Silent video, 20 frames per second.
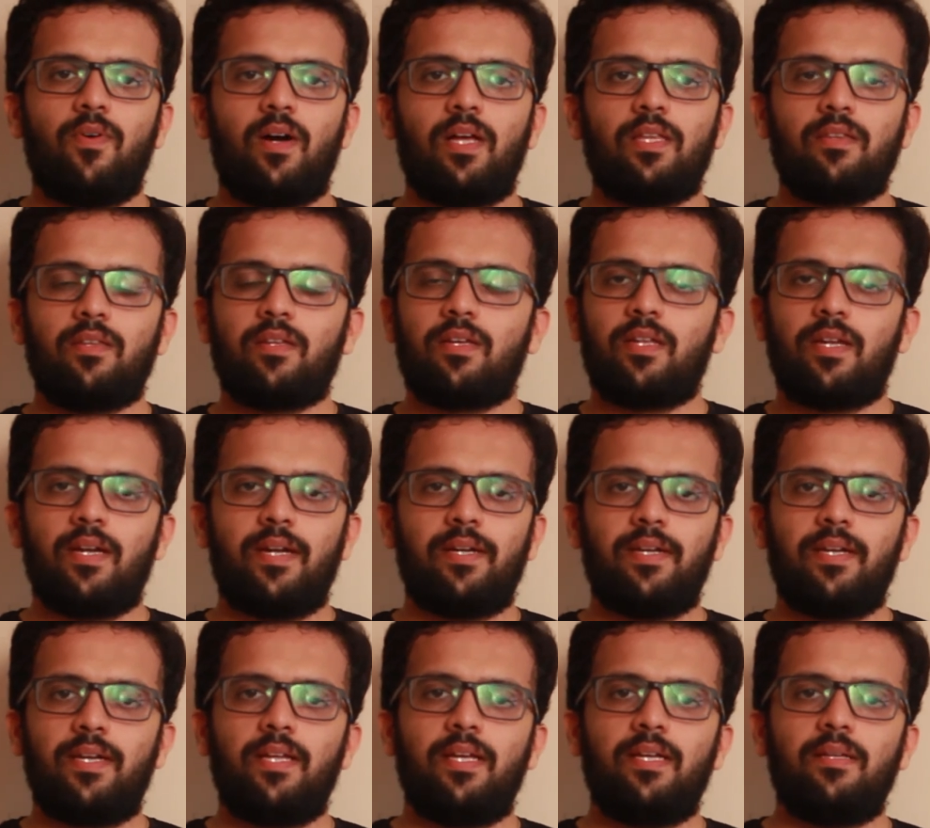won, the
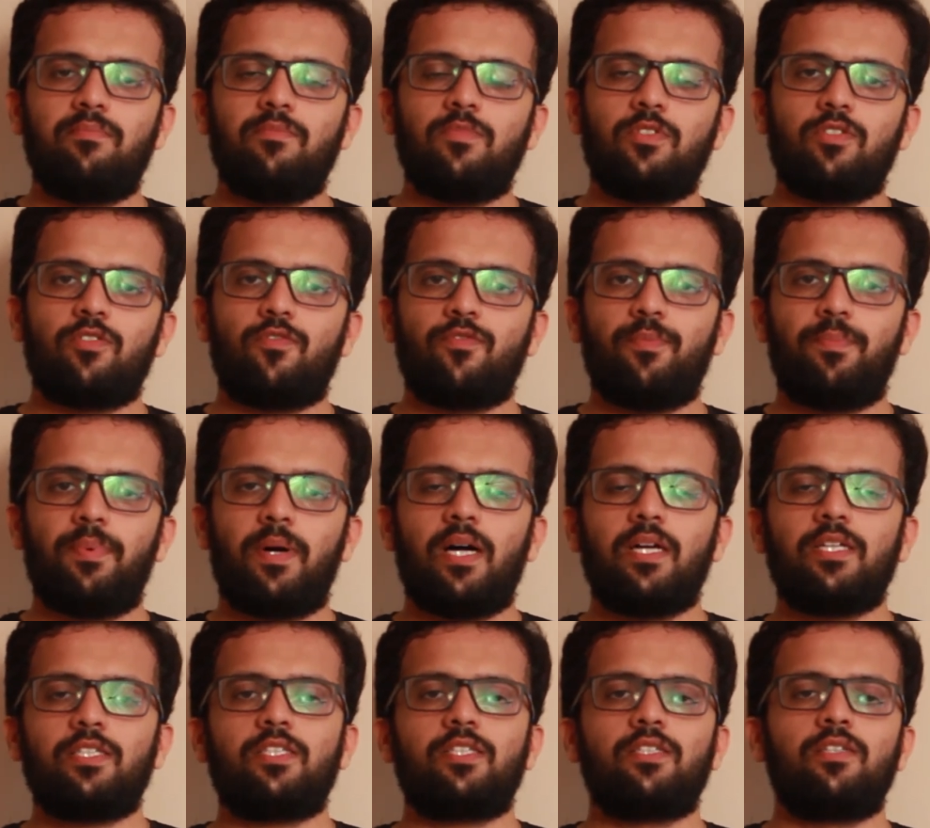great teams of the
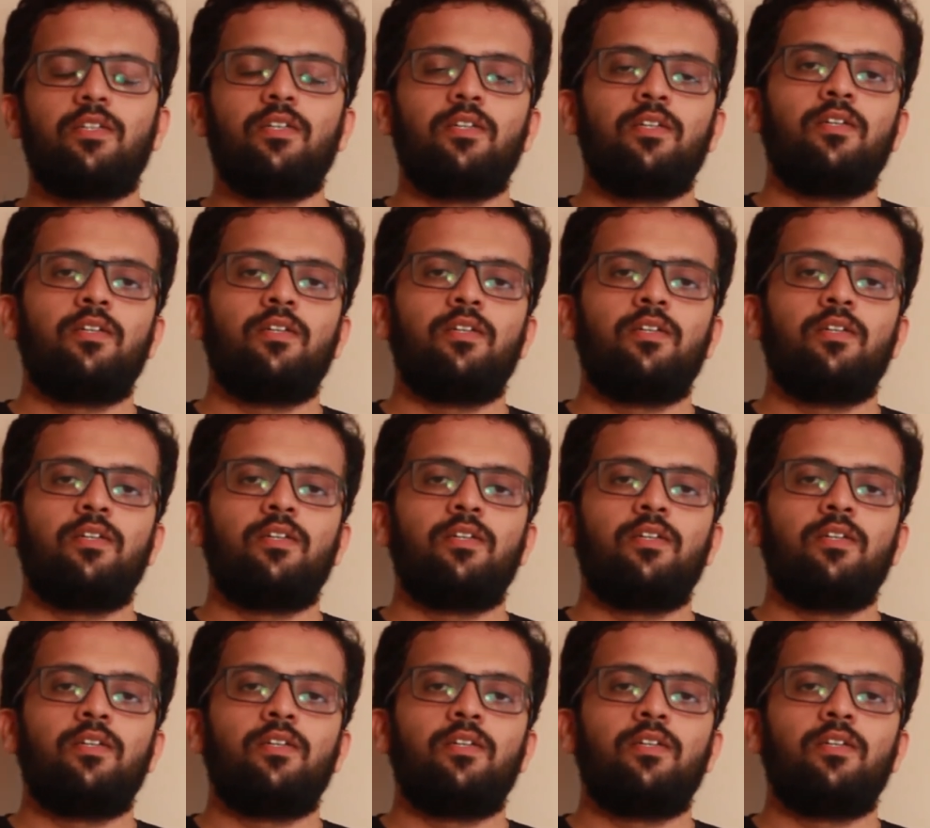past.